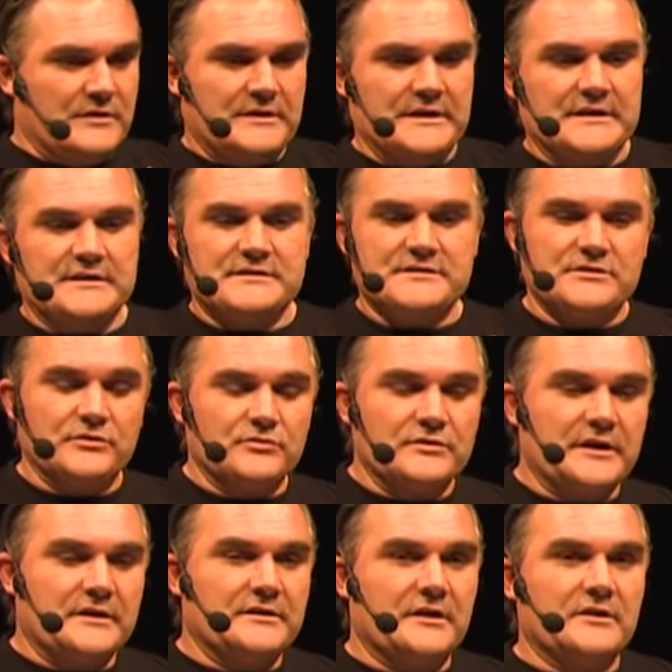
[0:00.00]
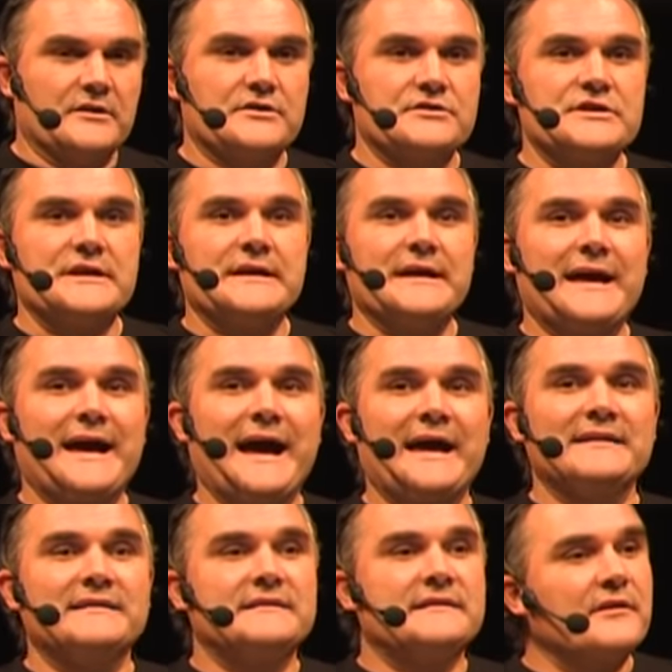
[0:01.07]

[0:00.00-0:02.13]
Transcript: this new technology, I